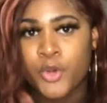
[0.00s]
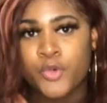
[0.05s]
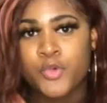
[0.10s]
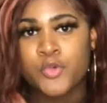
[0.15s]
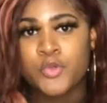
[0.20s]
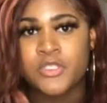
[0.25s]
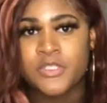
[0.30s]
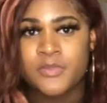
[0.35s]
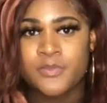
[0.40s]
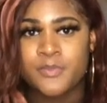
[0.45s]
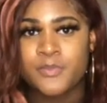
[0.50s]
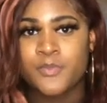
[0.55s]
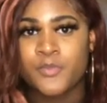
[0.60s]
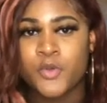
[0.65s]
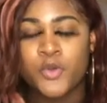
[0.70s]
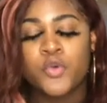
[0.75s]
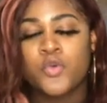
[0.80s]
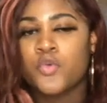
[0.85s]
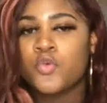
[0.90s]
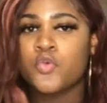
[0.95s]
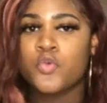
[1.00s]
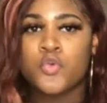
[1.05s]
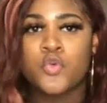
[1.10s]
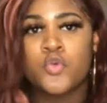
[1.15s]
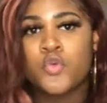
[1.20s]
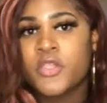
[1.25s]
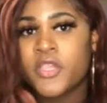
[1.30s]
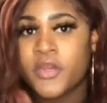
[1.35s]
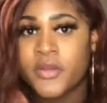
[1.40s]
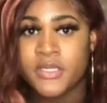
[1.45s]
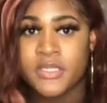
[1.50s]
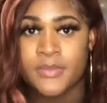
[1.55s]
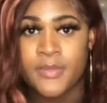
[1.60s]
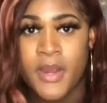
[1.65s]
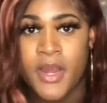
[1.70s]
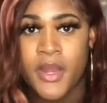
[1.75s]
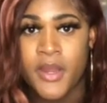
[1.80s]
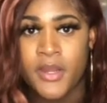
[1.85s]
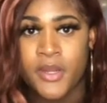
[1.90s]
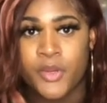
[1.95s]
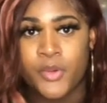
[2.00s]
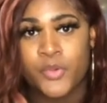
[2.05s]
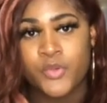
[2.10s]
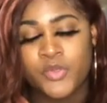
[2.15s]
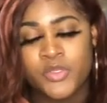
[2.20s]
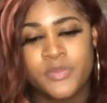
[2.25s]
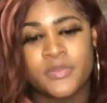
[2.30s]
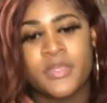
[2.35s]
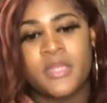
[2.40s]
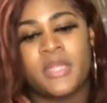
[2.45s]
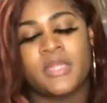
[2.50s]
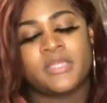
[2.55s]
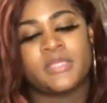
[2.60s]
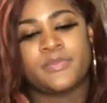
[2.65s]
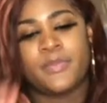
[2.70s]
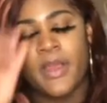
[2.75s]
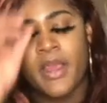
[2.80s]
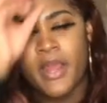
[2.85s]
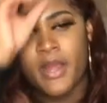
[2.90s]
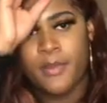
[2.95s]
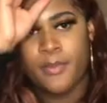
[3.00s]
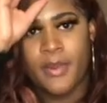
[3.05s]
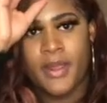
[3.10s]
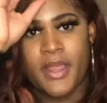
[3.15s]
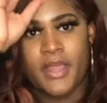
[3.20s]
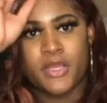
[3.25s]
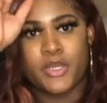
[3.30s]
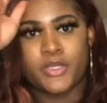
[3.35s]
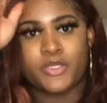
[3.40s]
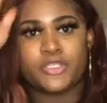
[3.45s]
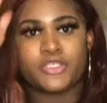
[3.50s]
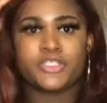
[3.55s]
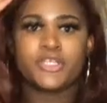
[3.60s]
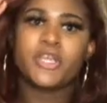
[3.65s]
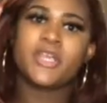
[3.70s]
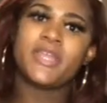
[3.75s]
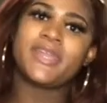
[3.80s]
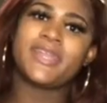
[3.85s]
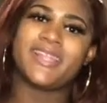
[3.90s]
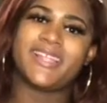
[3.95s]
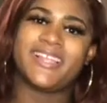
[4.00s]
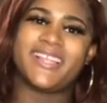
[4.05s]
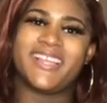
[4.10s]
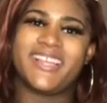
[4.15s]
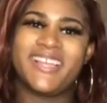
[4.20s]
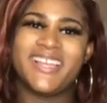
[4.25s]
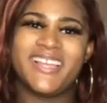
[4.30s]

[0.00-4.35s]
who you're inspiring or who's being inspired by your journey.